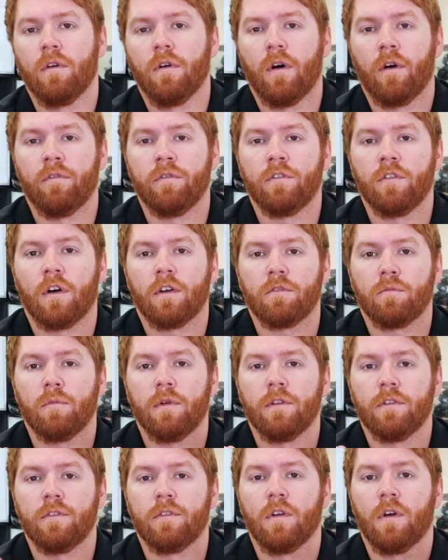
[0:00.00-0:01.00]
of
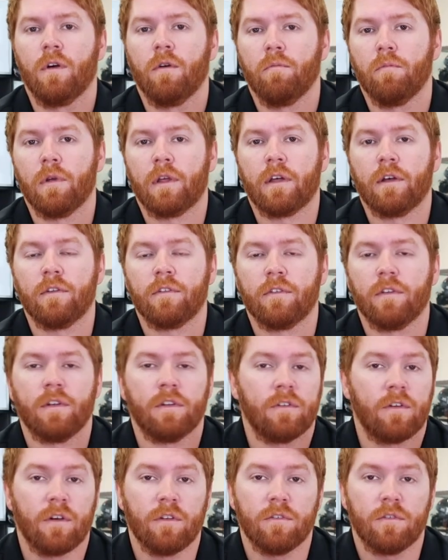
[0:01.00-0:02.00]
adjustments because
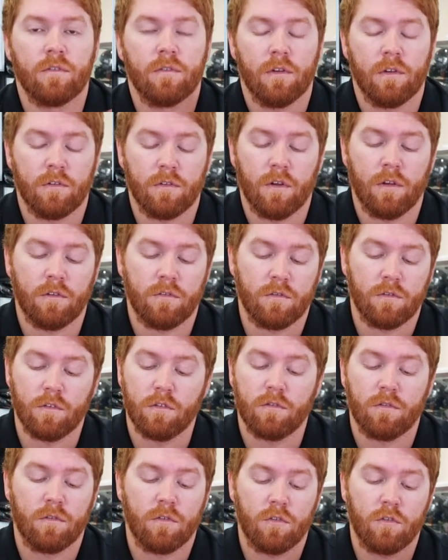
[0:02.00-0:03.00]
it
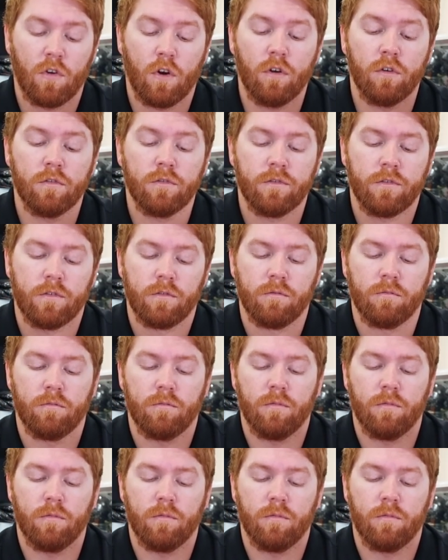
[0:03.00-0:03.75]
just turns